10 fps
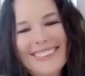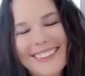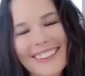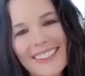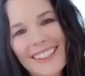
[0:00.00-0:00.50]

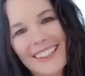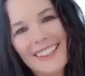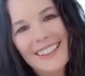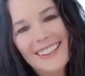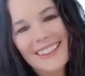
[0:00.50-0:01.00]

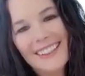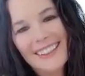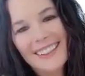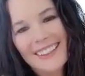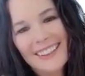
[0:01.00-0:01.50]

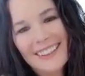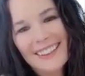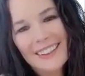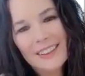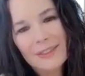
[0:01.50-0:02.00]

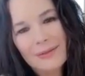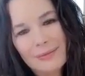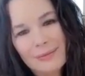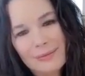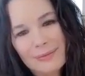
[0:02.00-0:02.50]

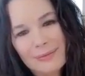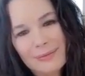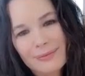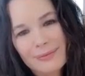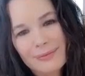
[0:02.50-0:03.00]

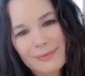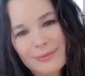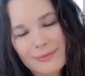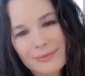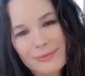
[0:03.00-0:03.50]

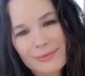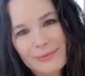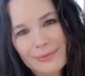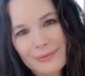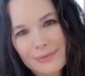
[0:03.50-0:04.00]

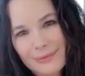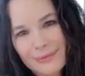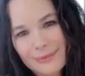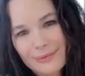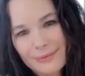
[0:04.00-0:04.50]

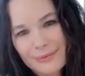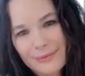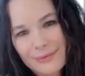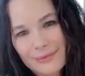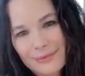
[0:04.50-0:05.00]

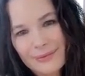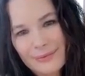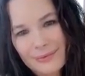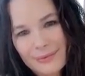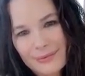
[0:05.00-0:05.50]

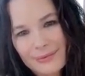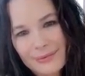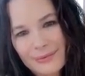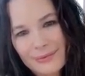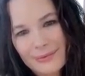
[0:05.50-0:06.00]

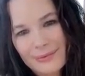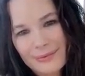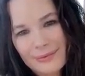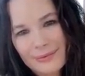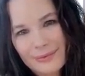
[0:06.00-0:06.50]

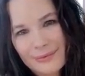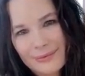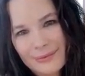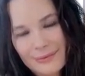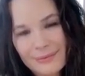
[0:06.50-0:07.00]

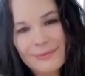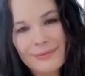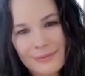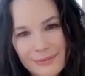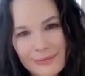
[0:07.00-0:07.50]

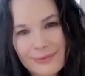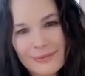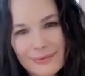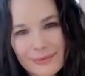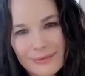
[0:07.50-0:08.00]
(not speaking)